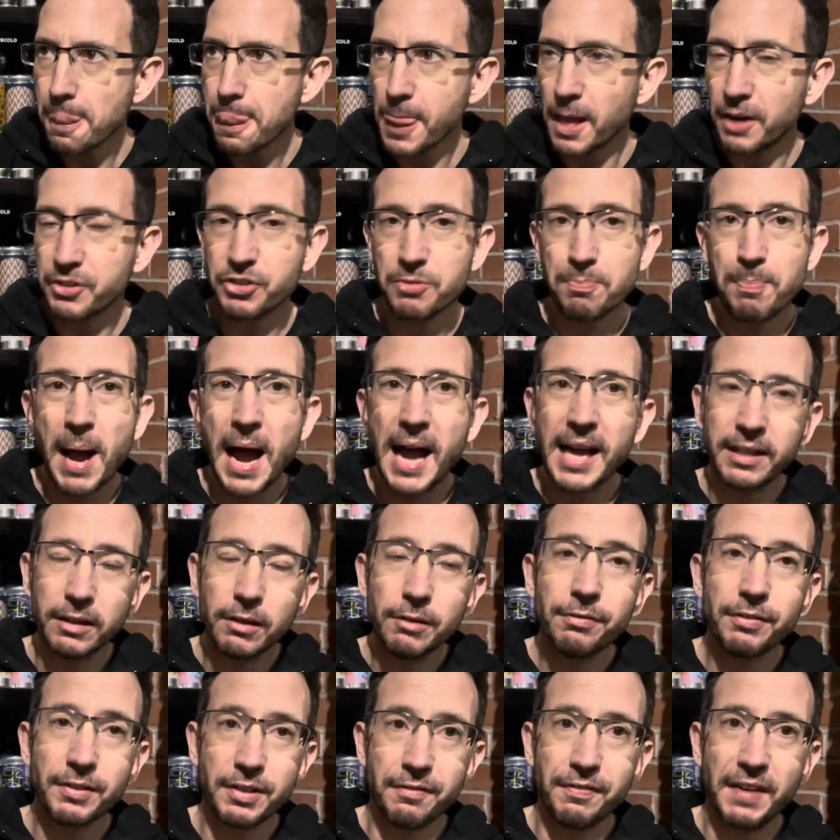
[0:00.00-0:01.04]
as a pale
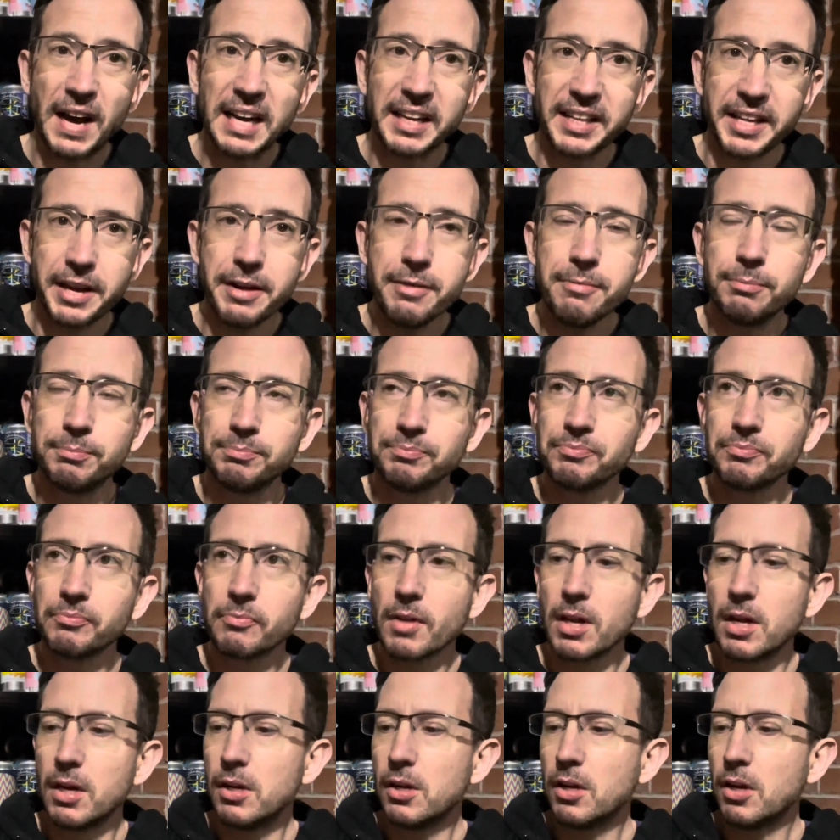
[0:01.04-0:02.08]
for the value.
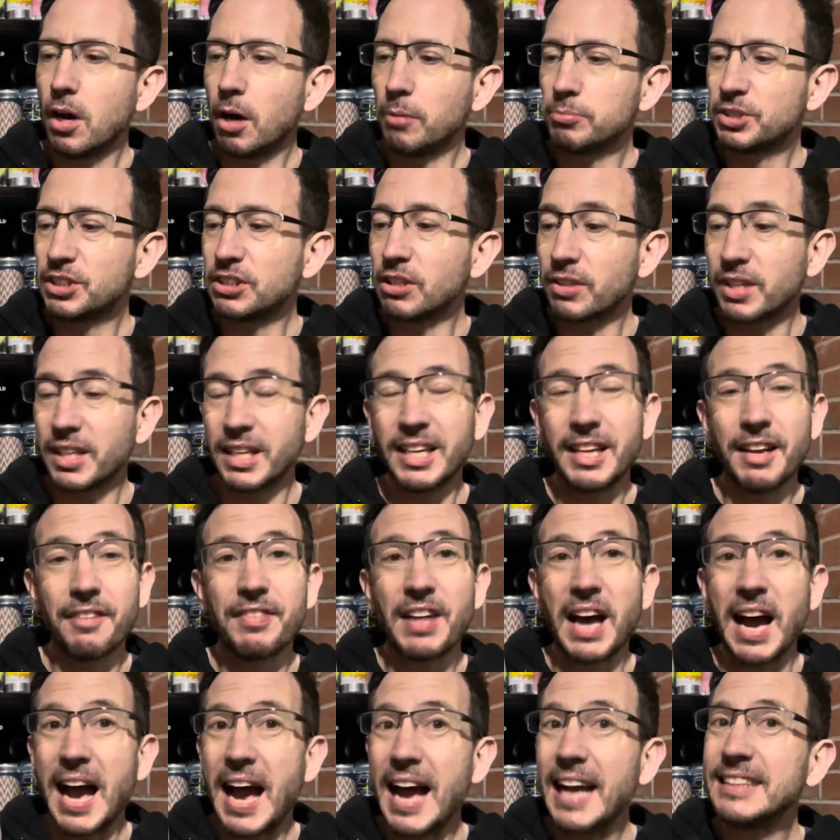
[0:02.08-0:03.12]
I'm still going to give
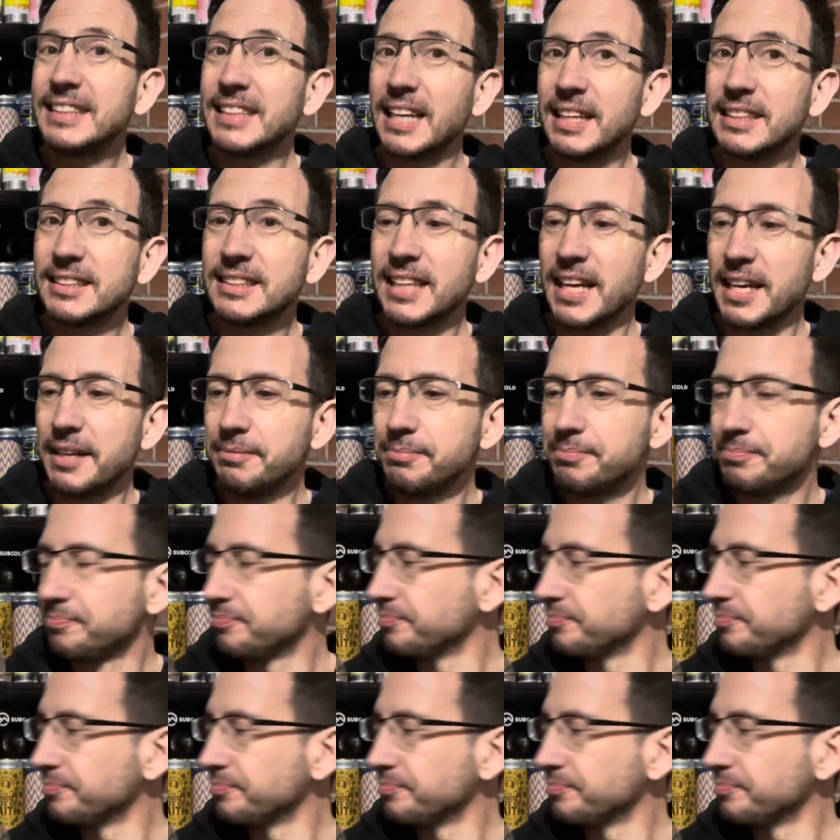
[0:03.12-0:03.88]
that 8 out of 10.